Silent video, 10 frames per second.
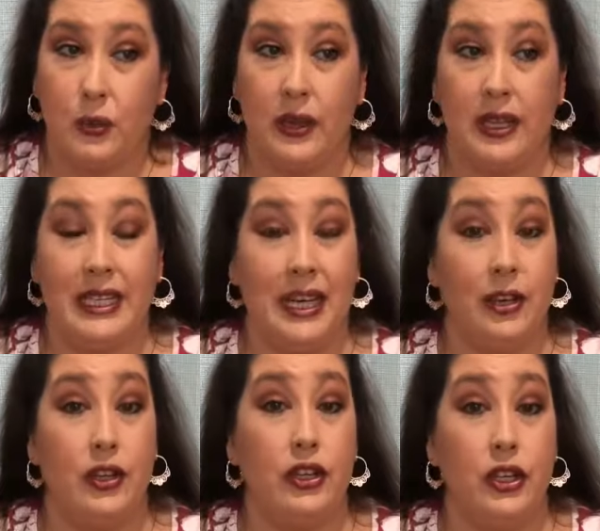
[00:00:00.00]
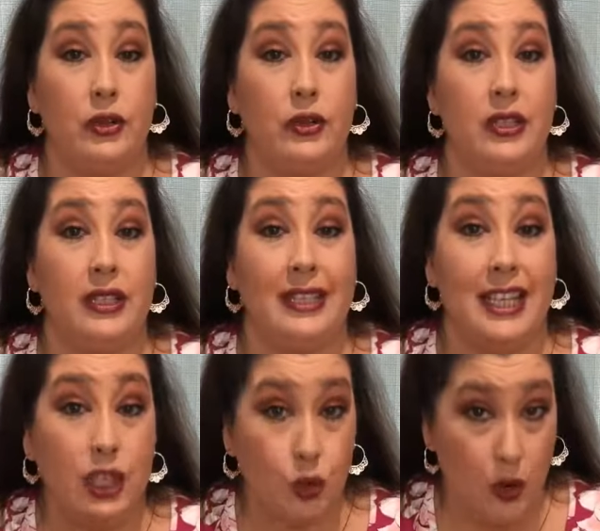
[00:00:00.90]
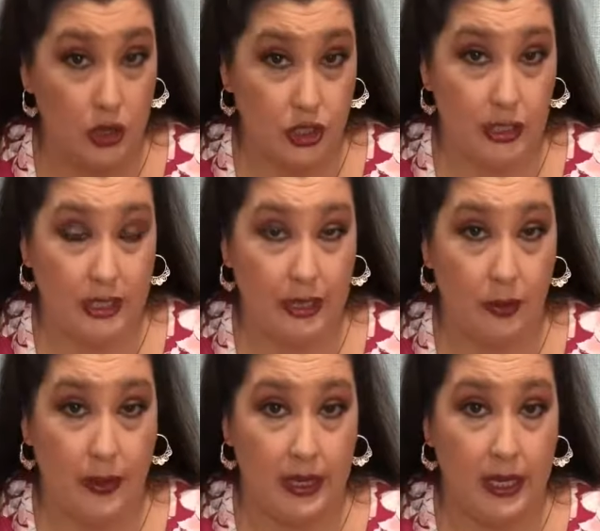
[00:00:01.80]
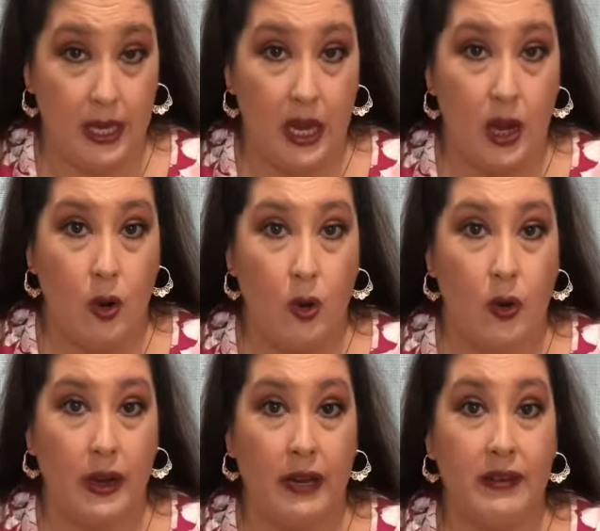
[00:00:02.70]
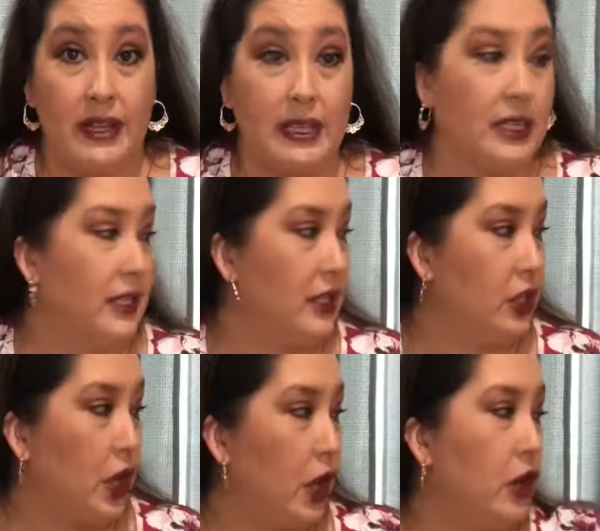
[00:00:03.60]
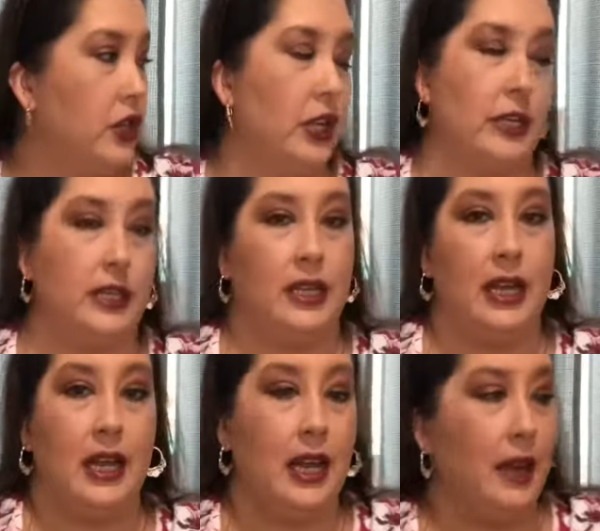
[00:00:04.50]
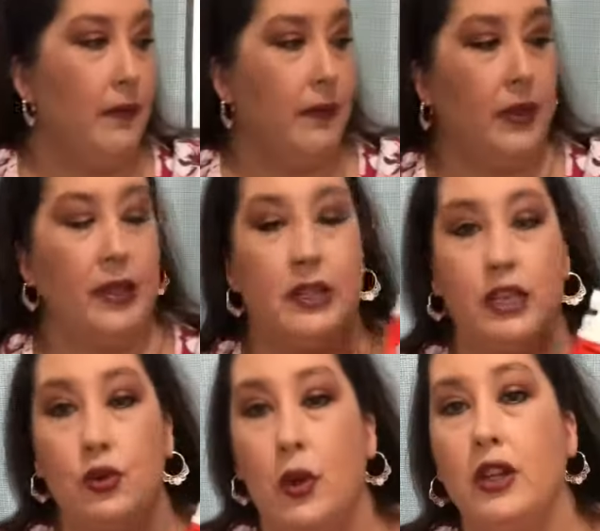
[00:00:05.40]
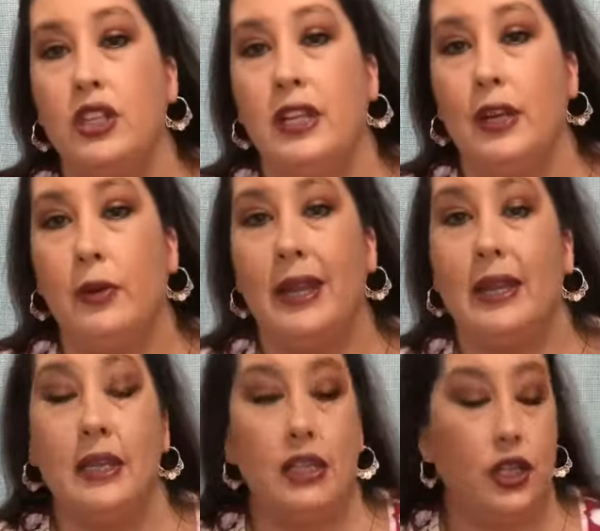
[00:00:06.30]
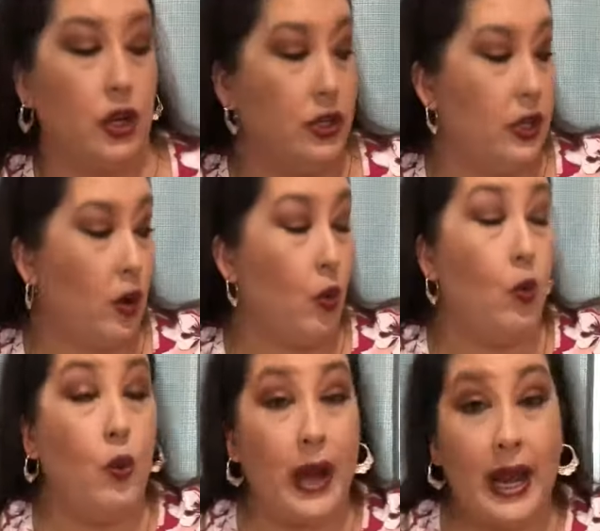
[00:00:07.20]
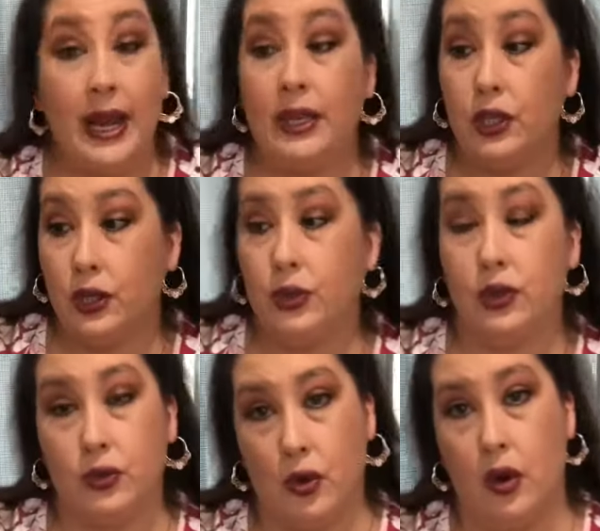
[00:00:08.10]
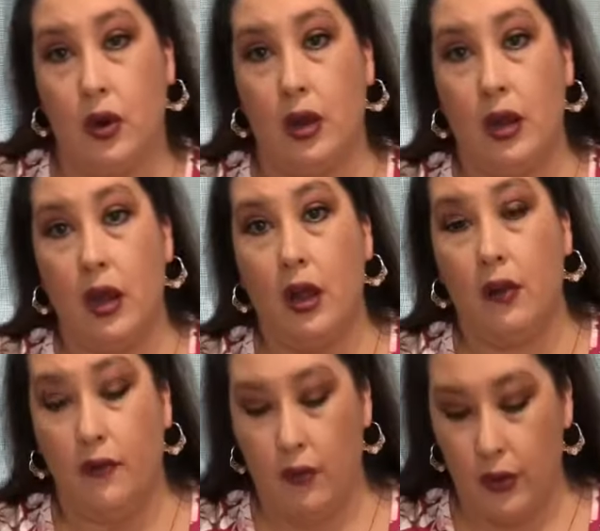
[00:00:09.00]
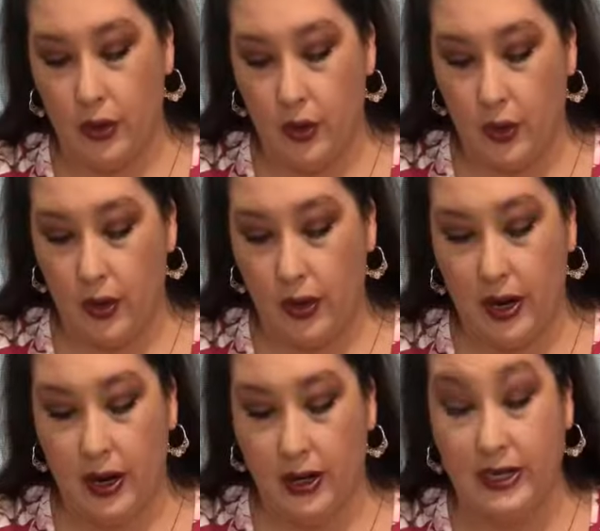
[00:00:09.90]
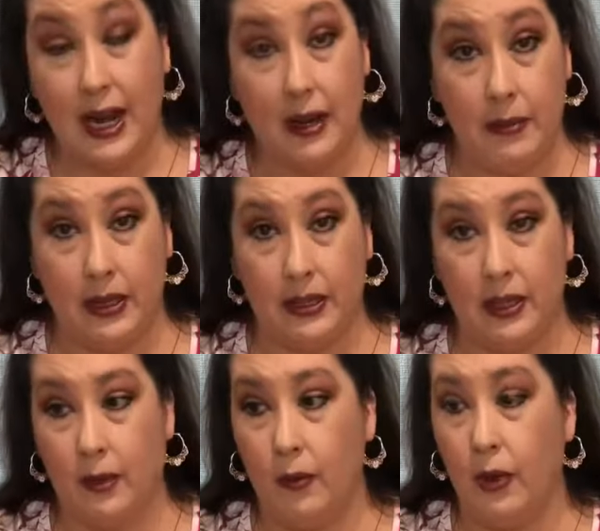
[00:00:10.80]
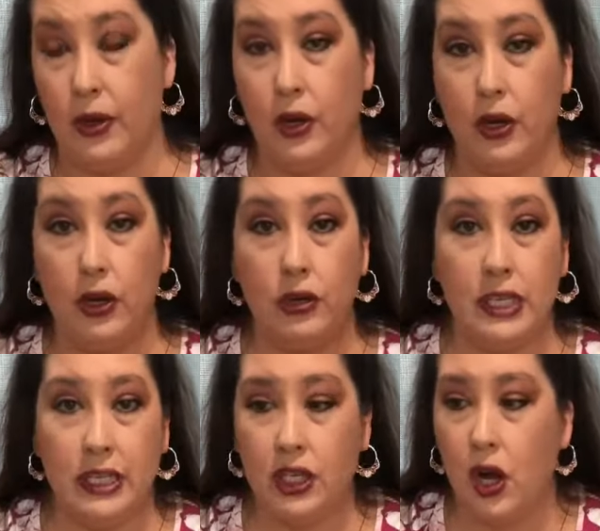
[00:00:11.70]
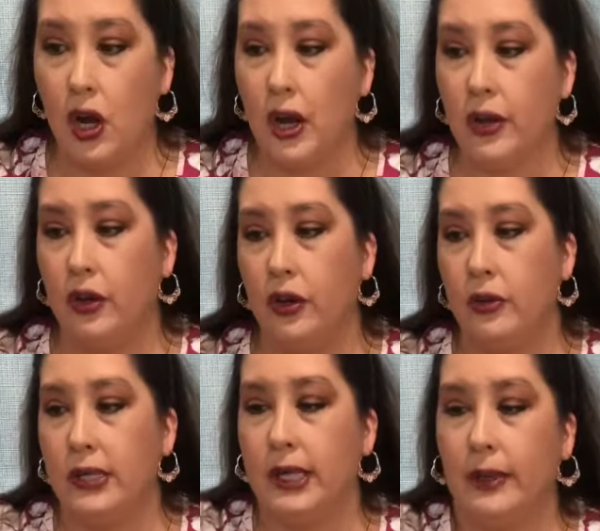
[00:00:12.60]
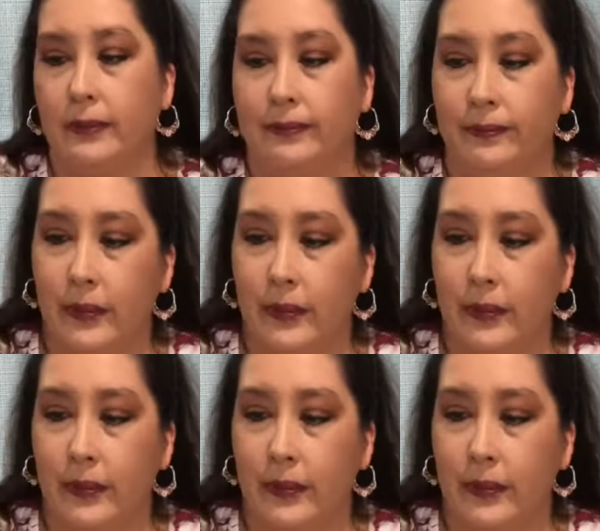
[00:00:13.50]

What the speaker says: where they tell you to use dishwashing liquid or even detergent. The dishwashing liquid and the detergent are way too strong for your diamonds. Whether you're using Dawn, you're using